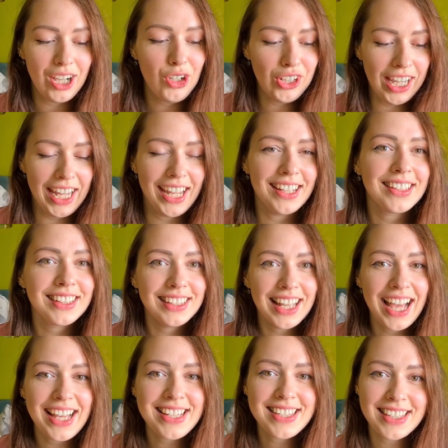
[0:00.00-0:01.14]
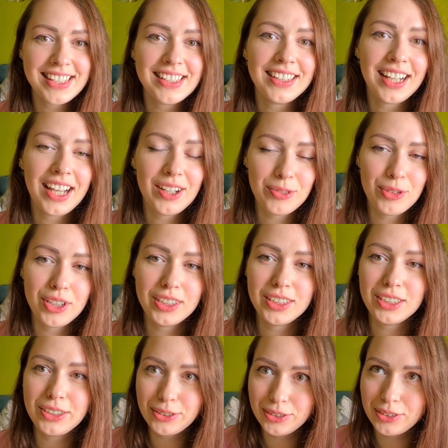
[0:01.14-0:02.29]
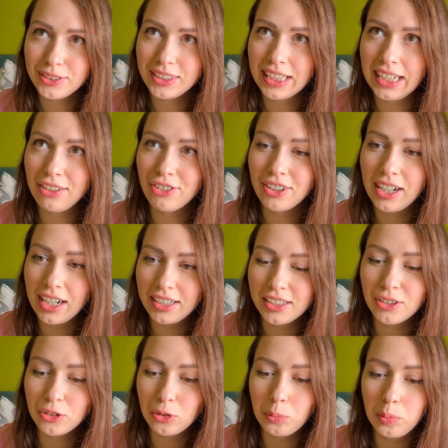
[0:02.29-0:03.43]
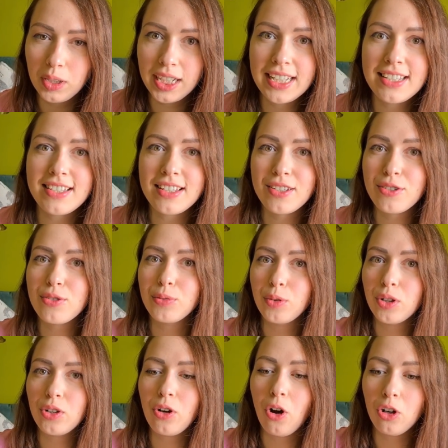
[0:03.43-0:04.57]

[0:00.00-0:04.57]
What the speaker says: Okay, and the last thing I wanna do today regarding to plants is to work